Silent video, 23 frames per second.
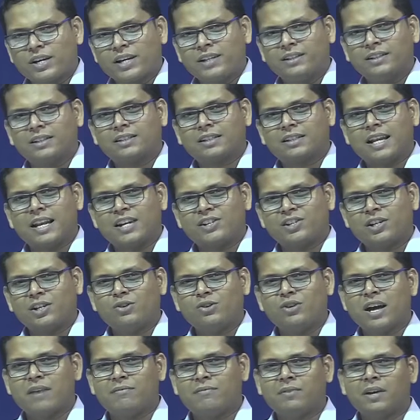in this collection you
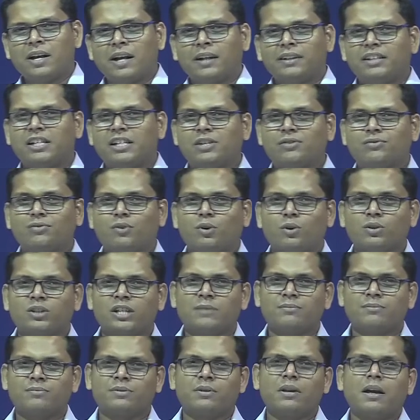have these 4
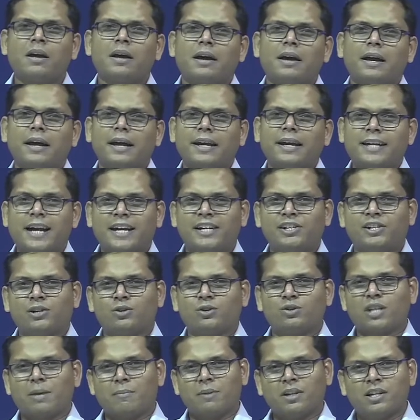themes in addition to
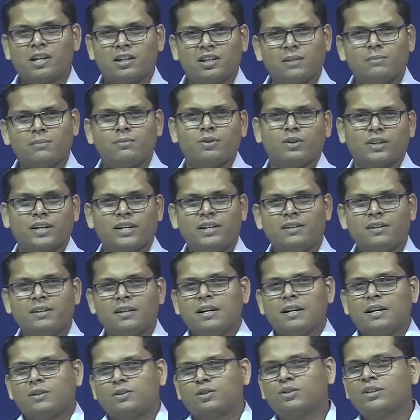some other themes. Okay,
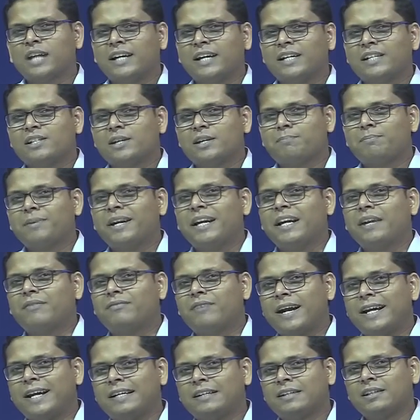so that is a
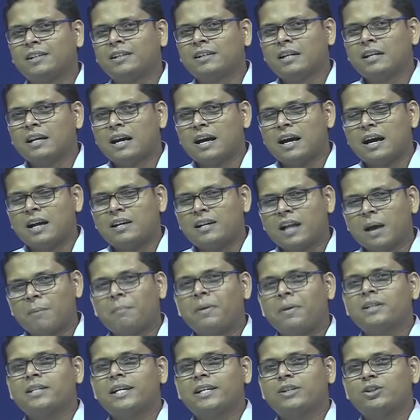predefined
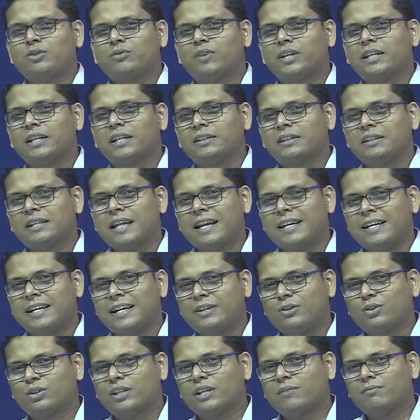number that you will need
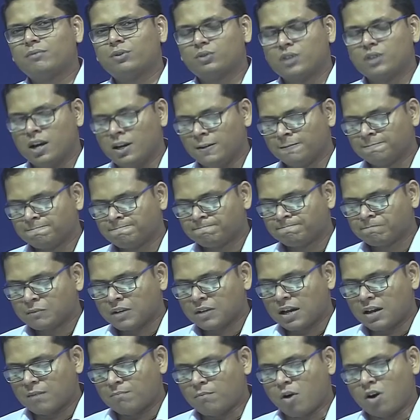to give to the
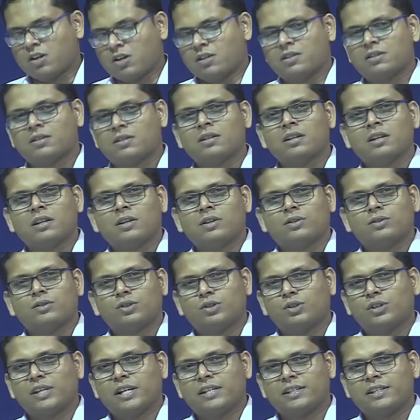models. So you
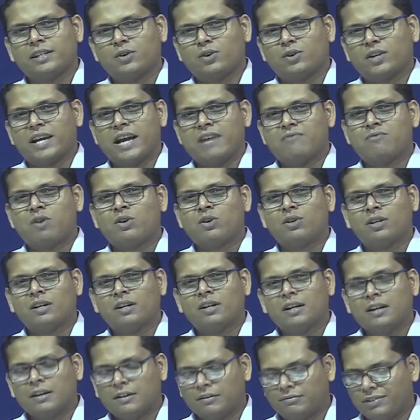can say, okay, I want
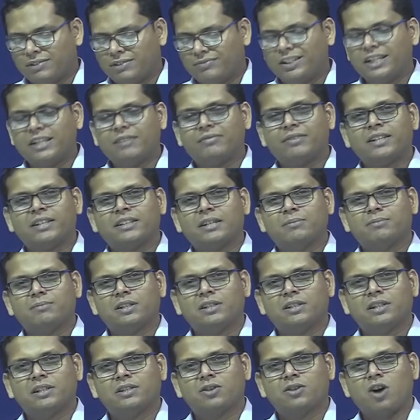50 different themes in
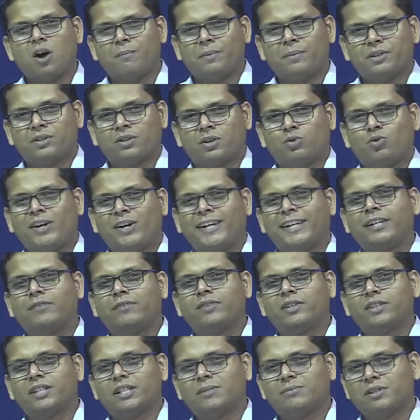this corpus, or 20
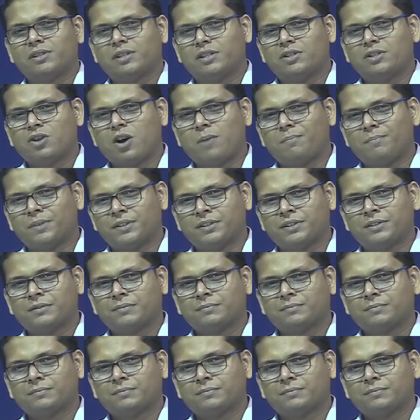different themes in this corpus.